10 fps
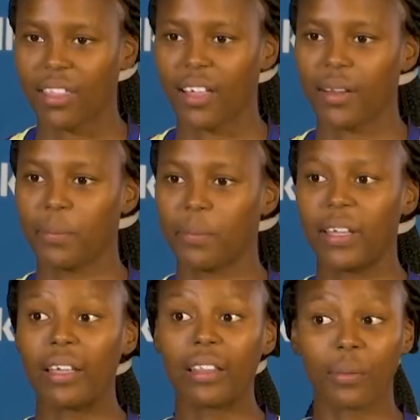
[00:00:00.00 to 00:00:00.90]
then
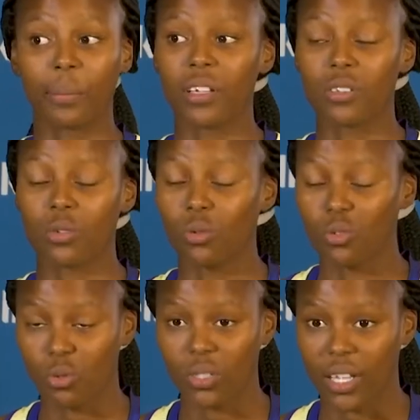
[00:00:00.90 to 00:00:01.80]
being the best goal
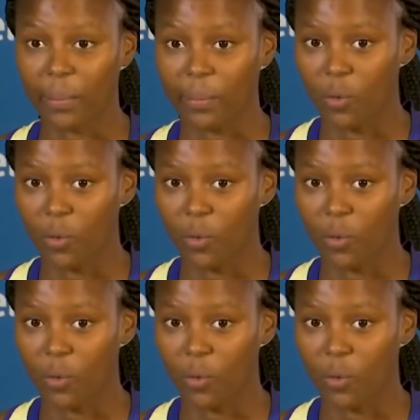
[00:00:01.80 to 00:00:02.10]
shooter